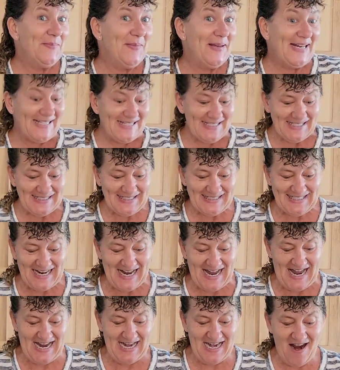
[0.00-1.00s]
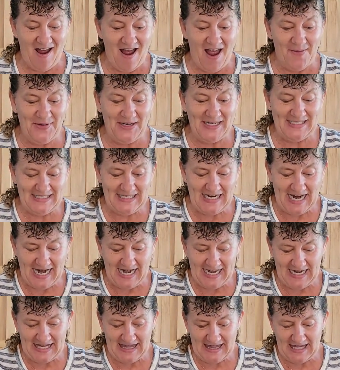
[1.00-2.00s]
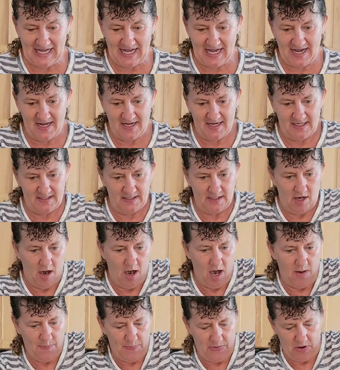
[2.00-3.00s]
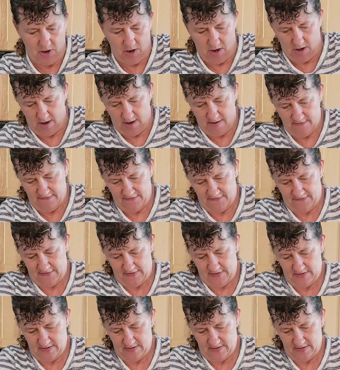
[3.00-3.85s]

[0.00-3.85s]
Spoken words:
minutes is done. I'm going to take the top off,